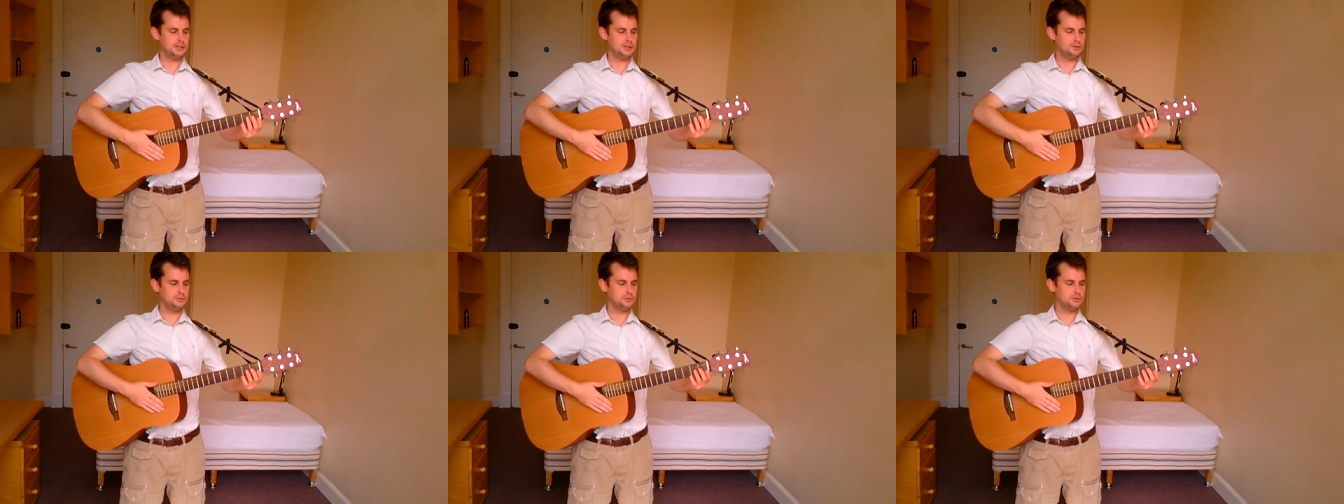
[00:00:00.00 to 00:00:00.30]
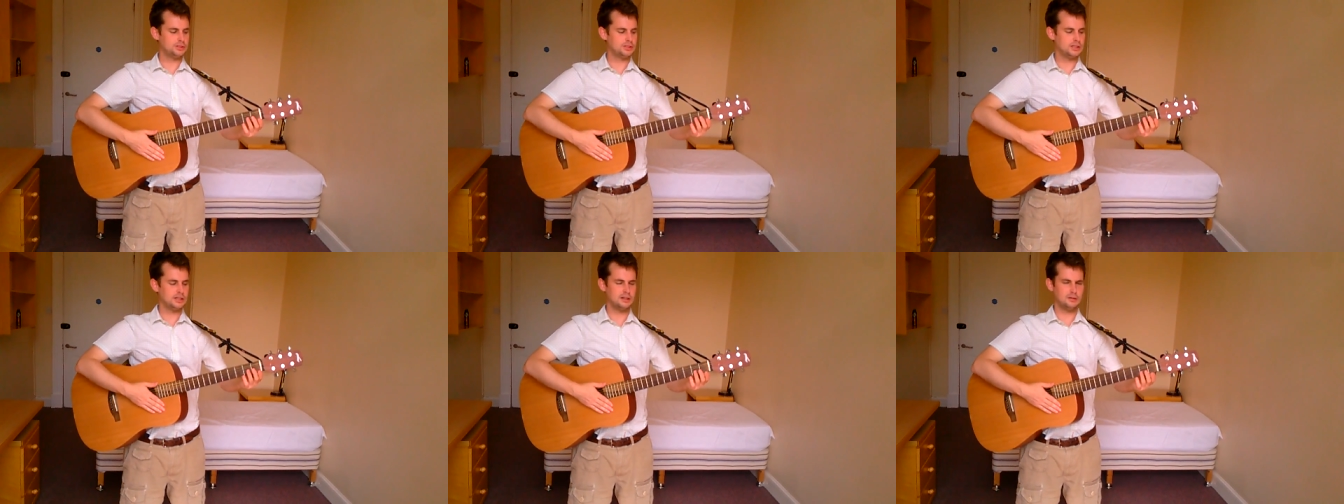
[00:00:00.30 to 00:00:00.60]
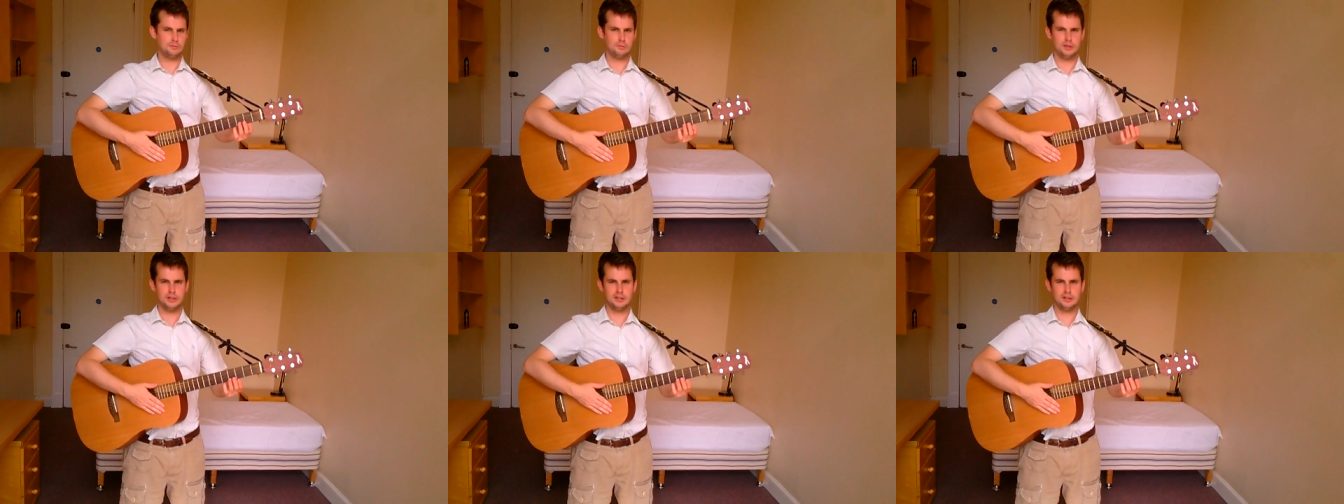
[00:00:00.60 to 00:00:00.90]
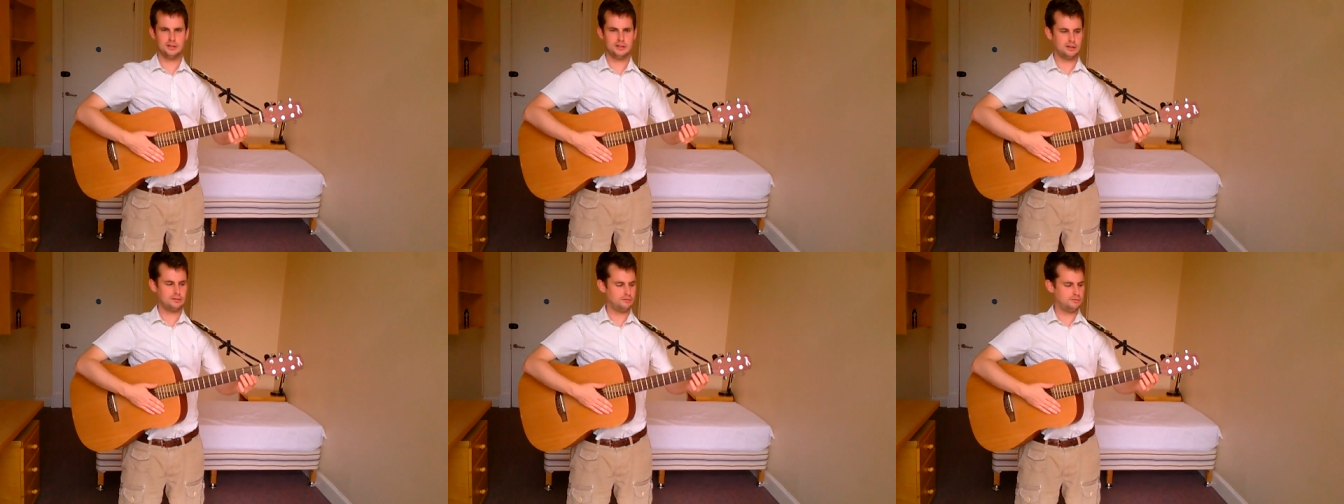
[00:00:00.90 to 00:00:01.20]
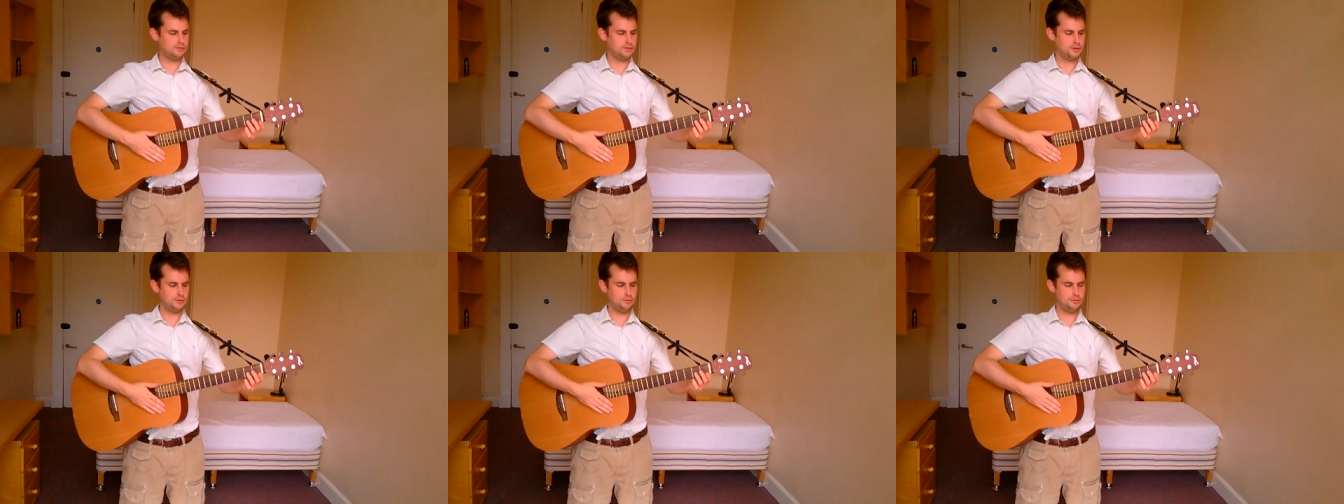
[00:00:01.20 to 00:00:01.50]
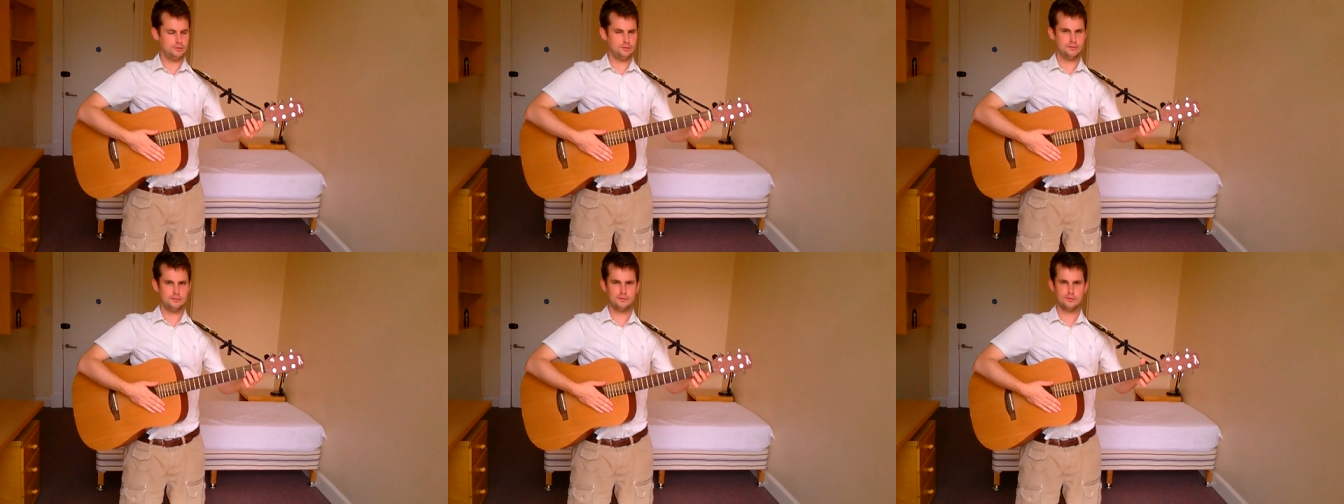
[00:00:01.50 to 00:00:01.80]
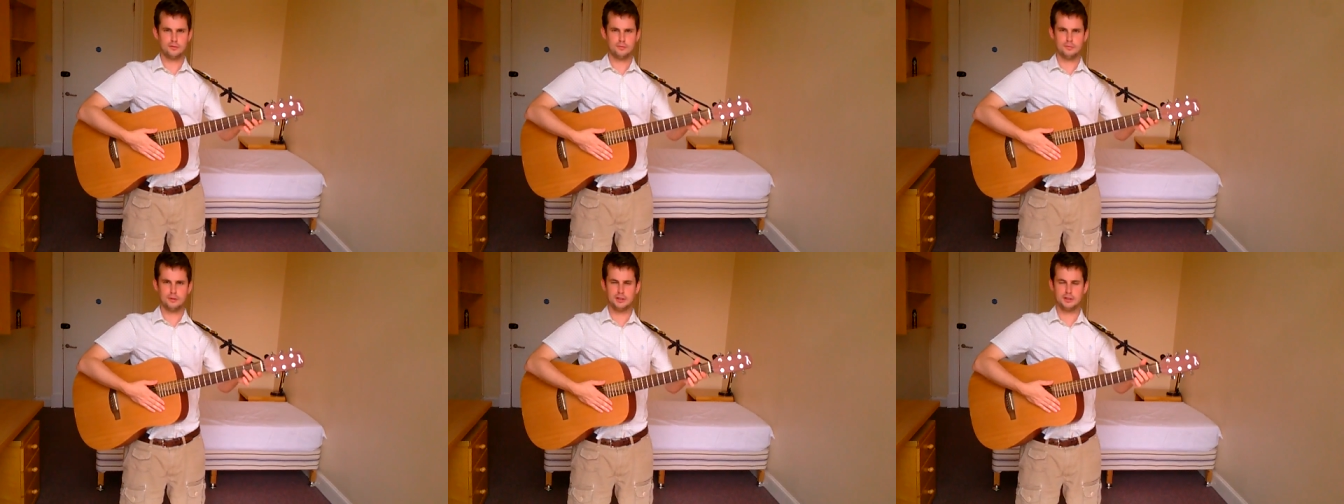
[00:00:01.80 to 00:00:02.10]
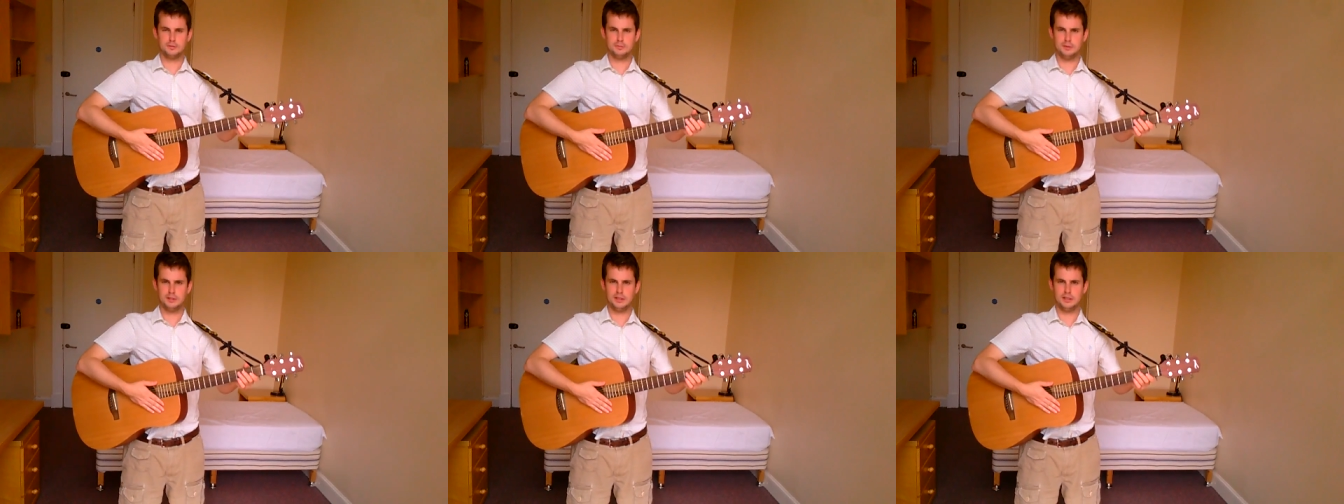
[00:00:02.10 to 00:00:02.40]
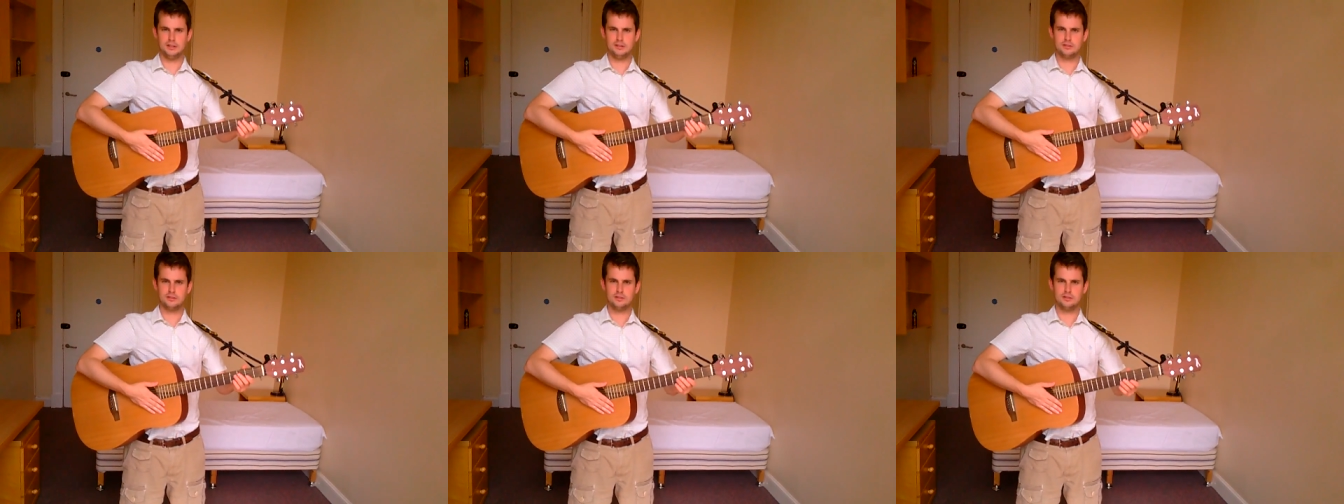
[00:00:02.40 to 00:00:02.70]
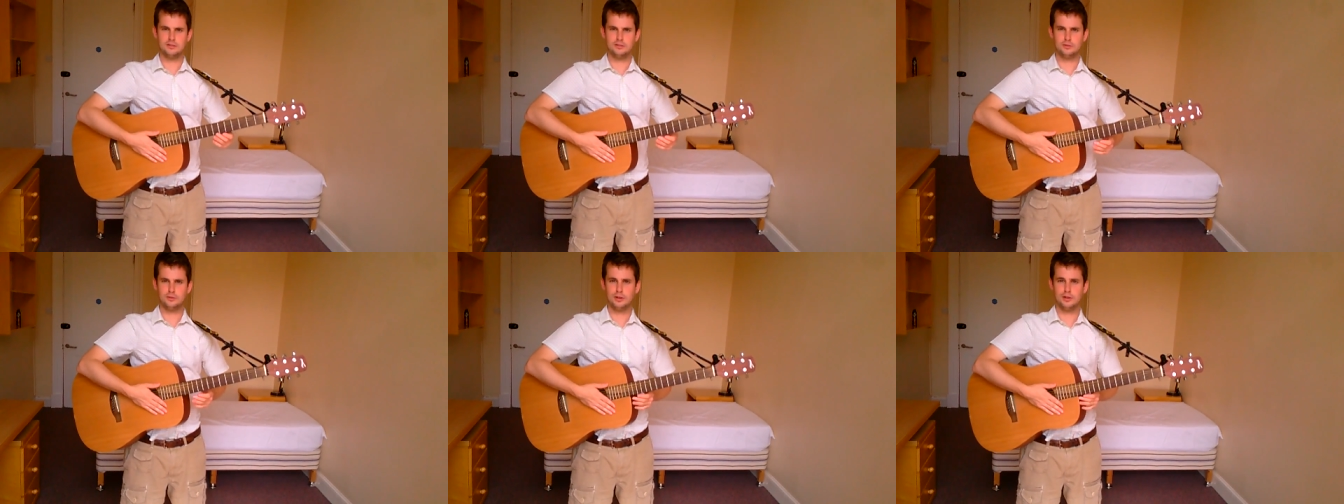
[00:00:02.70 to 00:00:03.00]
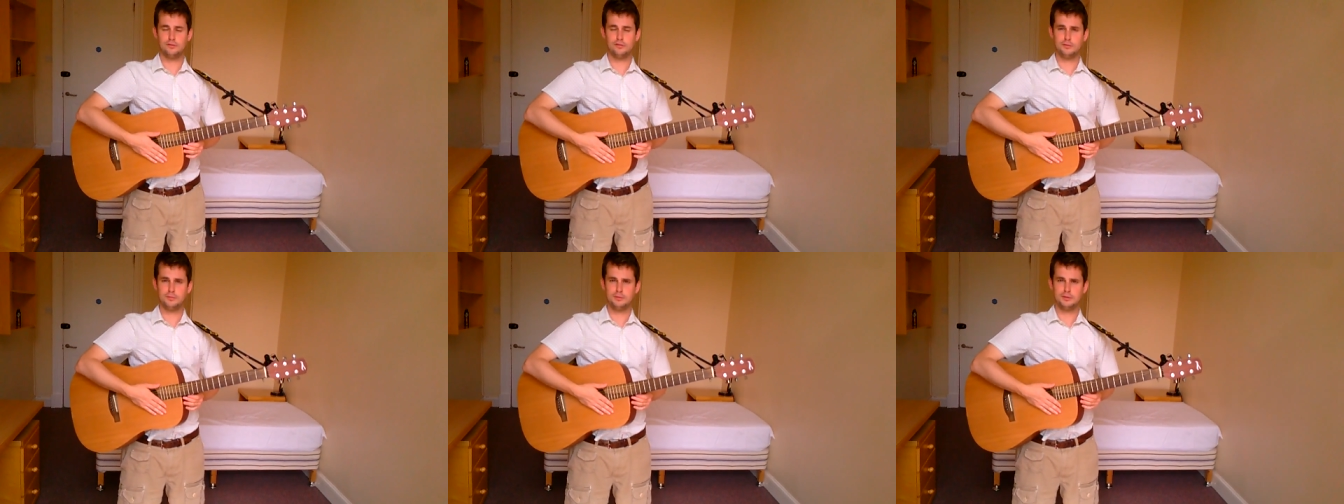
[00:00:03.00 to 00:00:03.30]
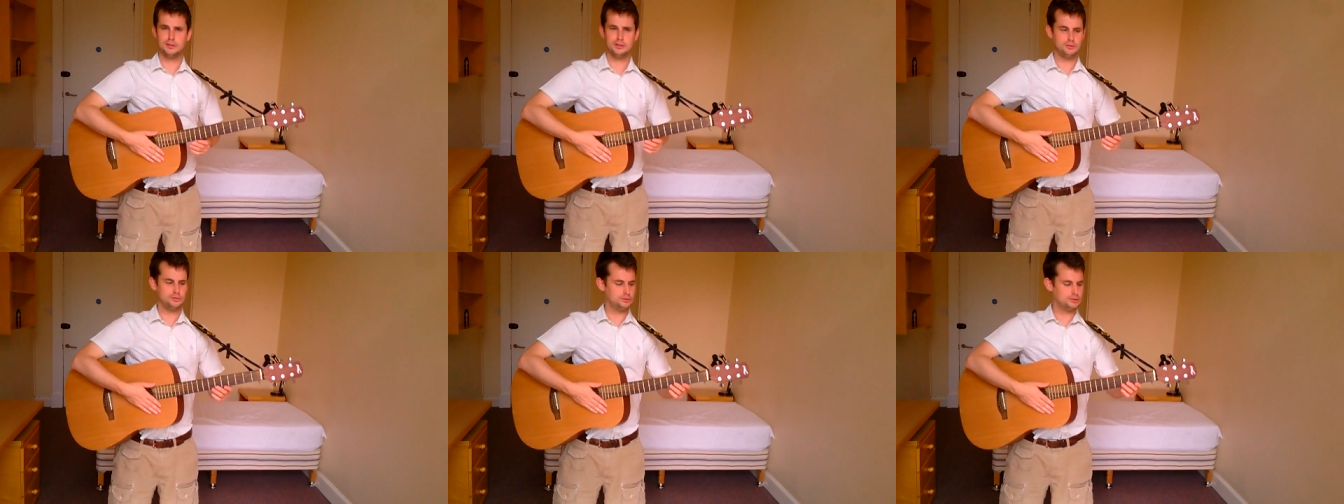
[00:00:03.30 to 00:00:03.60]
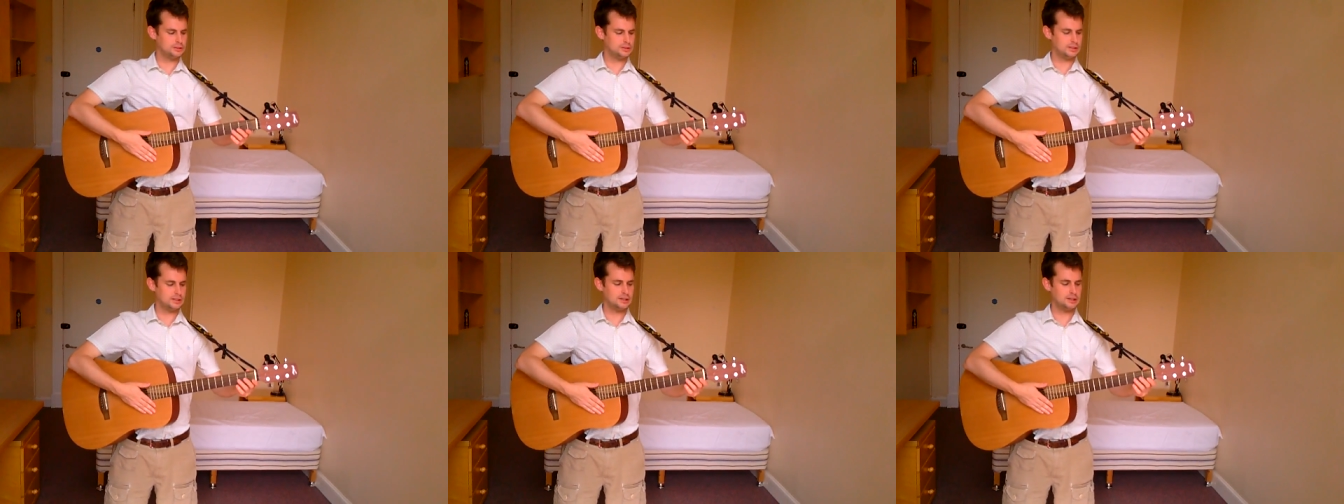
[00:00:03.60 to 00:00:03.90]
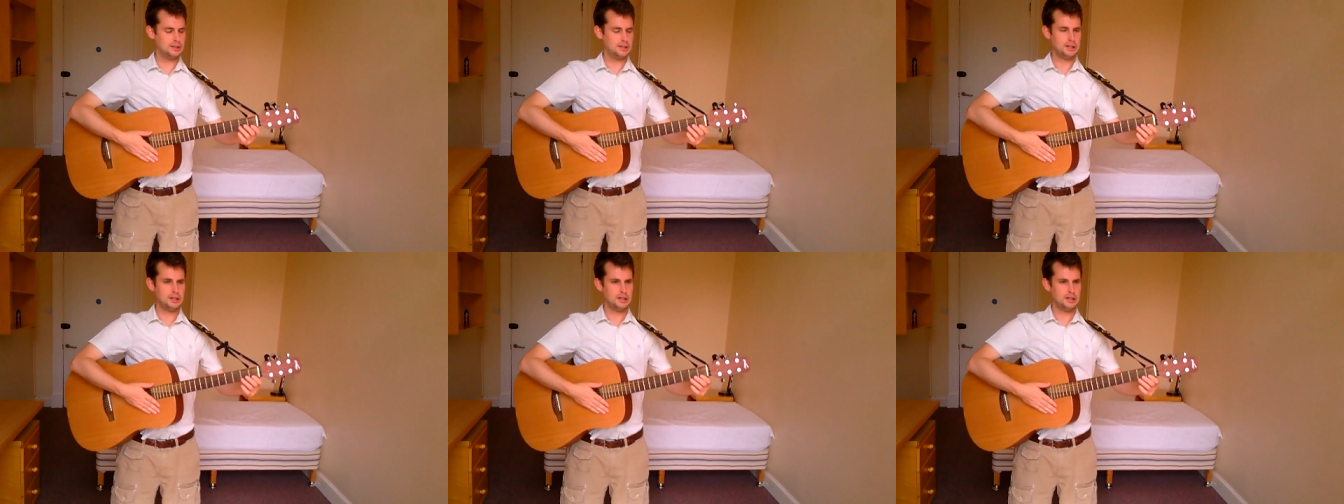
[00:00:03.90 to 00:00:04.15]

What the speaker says: knows that, when I found from experience that not everybody knows that.